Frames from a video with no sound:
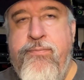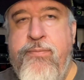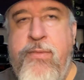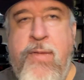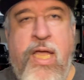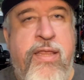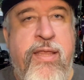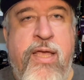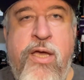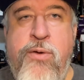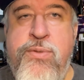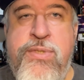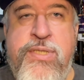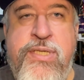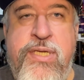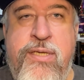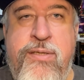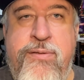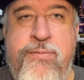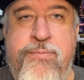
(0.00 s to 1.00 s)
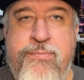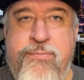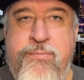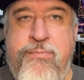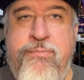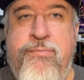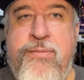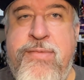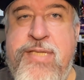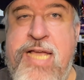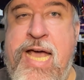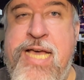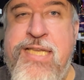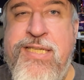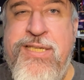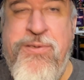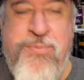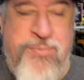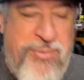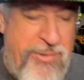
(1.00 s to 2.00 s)
that was it.
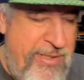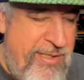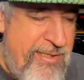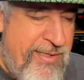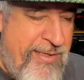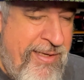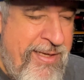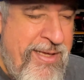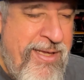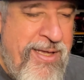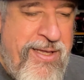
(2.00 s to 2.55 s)
Task completed.